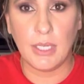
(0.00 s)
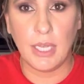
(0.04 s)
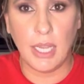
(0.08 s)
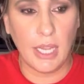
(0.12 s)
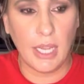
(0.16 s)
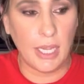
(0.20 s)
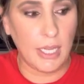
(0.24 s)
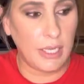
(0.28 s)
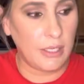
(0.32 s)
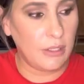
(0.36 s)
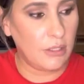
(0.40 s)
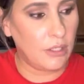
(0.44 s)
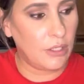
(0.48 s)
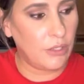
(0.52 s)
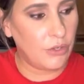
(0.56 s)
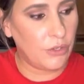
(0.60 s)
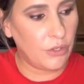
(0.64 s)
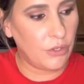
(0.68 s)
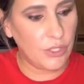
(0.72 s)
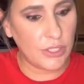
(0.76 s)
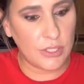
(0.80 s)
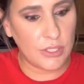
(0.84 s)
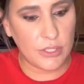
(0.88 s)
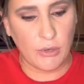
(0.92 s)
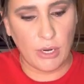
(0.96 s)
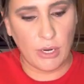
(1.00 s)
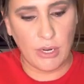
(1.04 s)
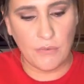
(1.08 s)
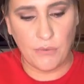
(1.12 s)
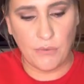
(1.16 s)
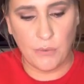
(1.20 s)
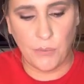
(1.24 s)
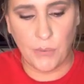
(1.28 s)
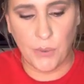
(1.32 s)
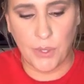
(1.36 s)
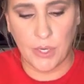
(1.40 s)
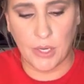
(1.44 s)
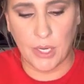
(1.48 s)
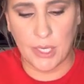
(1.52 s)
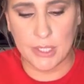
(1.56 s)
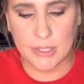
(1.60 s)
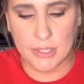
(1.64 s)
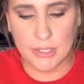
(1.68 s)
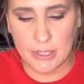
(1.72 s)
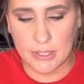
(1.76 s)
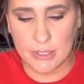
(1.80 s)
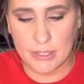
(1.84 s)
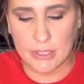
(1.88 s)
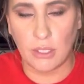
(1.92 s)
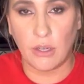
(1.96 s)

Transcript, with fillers: And they're just great for organizing.